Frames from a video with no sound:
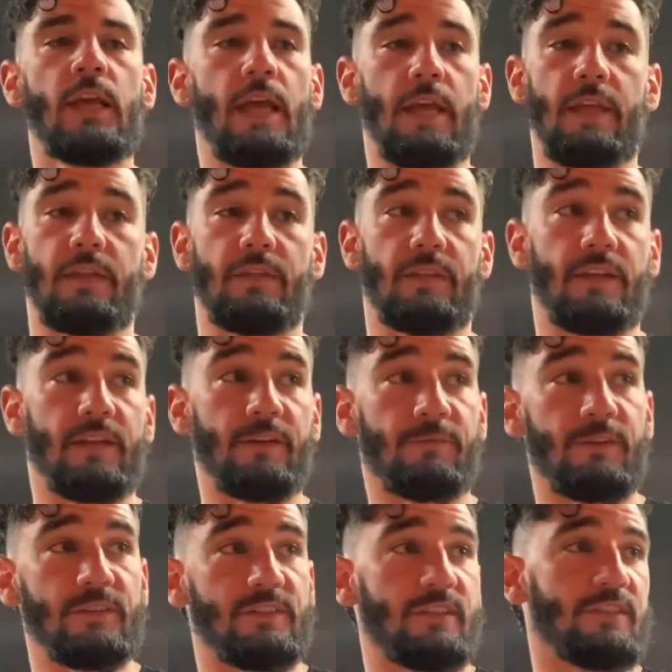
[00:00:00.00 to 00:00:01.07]
And the
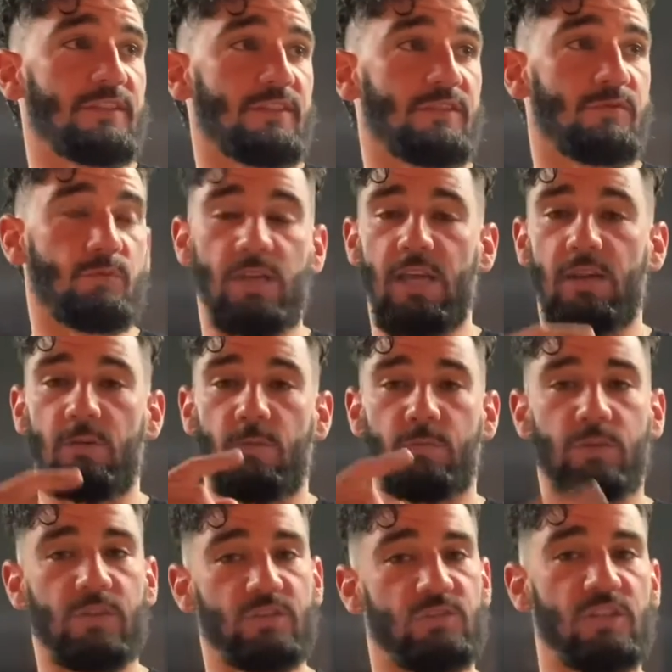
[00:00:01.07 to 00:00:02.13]
difference is we had to replace